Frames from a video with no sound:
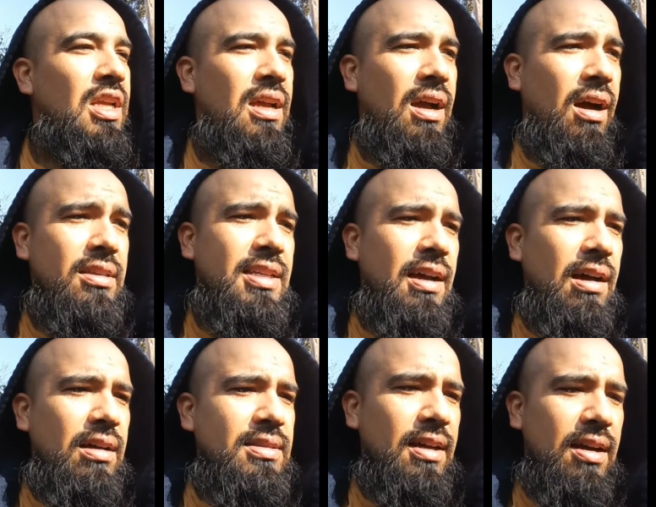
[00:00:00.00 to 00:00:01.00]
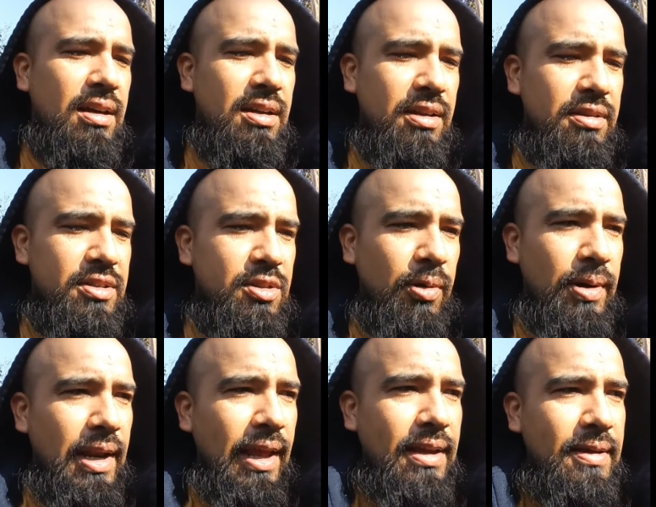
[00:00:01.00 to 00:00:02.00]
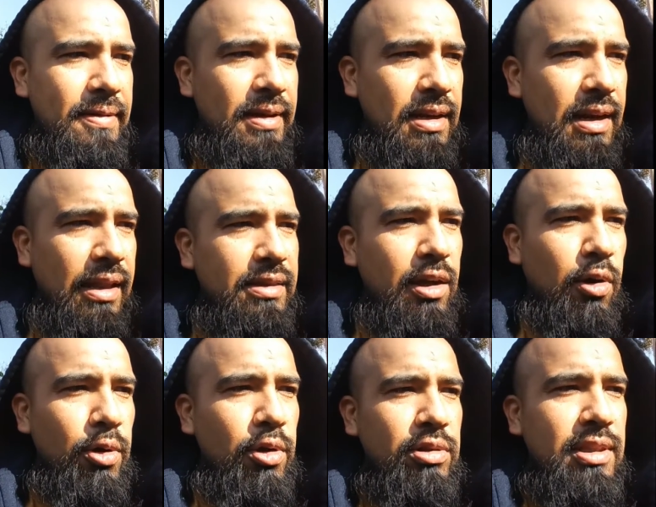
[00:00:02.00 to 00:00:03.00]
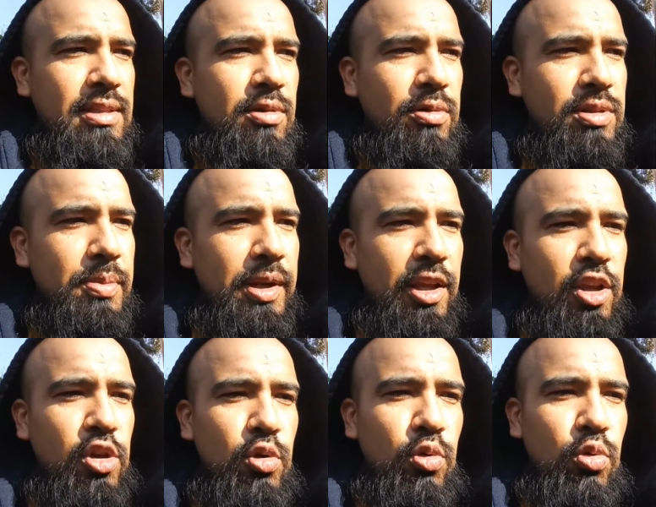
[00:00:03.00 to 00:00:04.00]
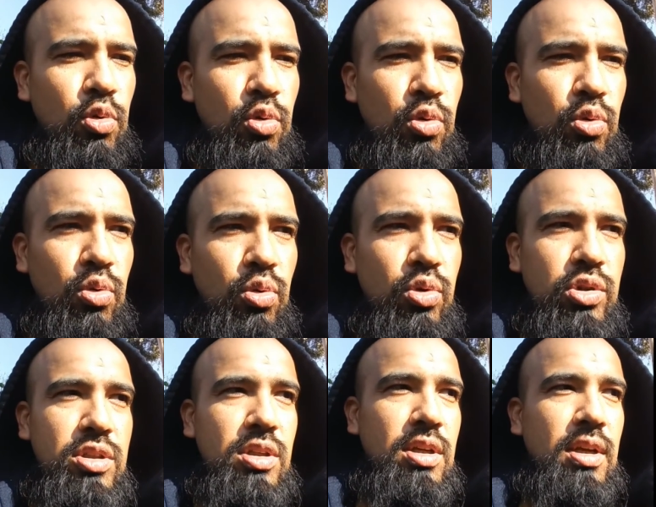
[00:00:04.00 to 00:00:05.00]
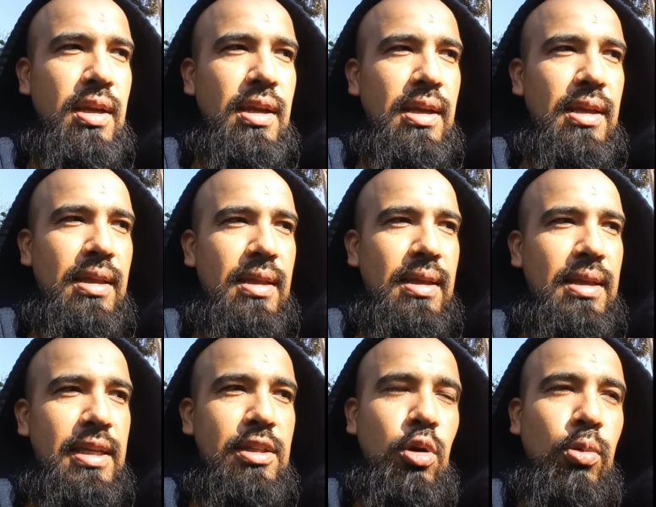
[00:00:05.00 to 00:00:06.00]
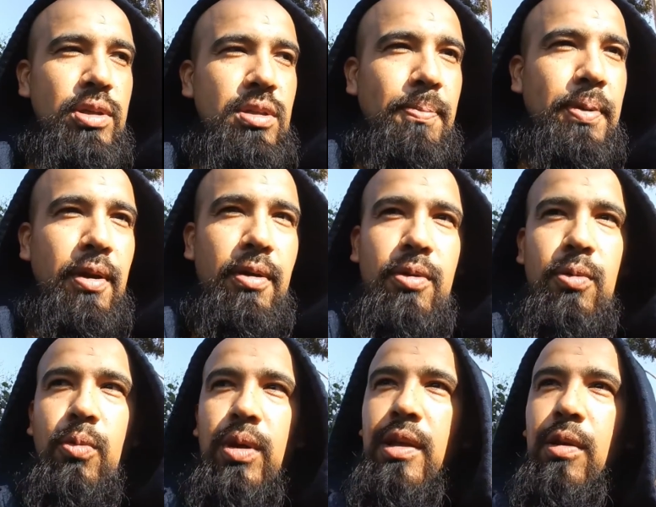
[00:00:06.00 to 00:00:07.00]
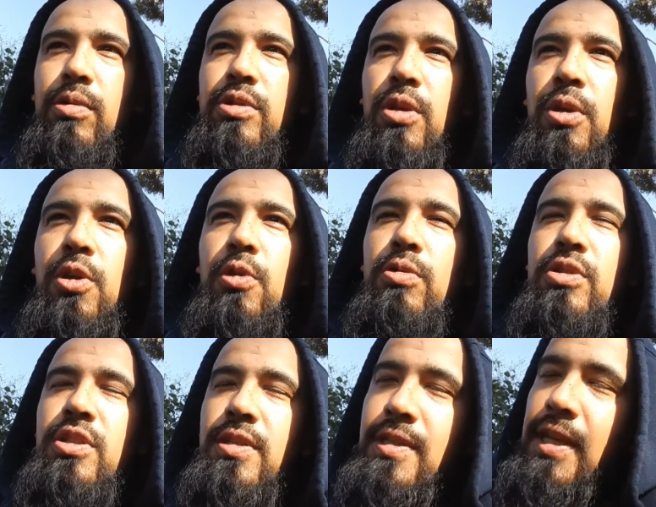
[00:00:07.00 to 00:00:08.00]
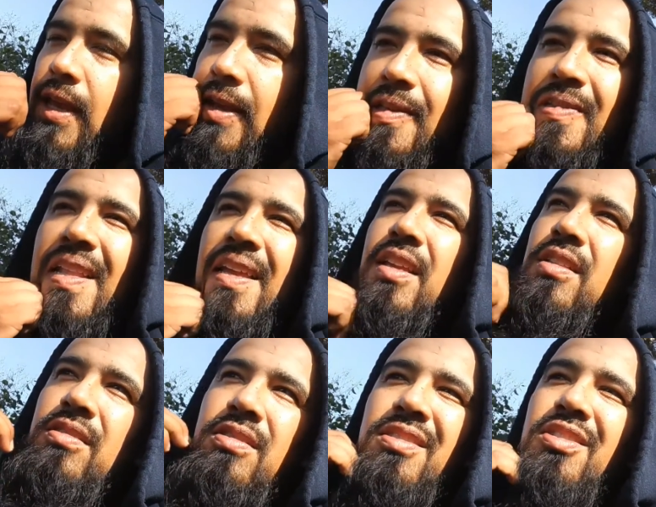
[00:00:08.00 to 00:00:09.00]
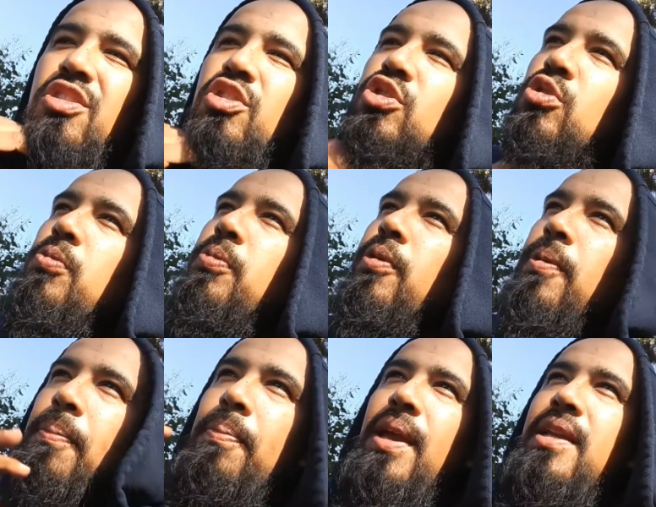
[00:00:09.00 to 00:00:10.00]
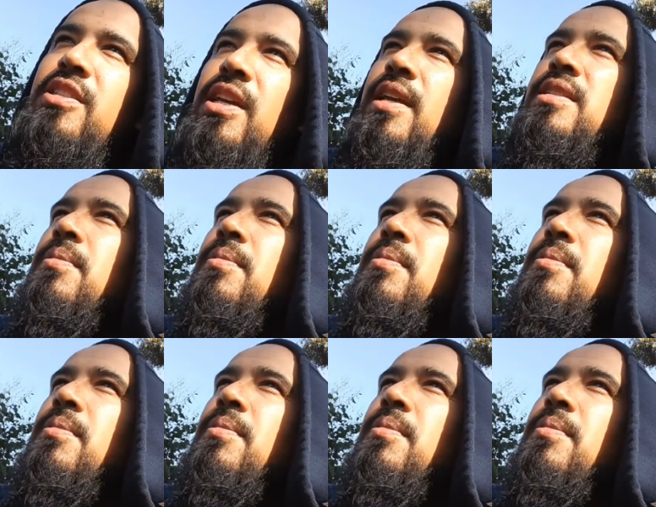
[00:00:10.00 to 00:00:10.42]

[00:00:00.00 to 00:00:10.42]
I'll talk another story, like the coyote has always been a huge, he's always appeared when there was a huge change, like just super big change in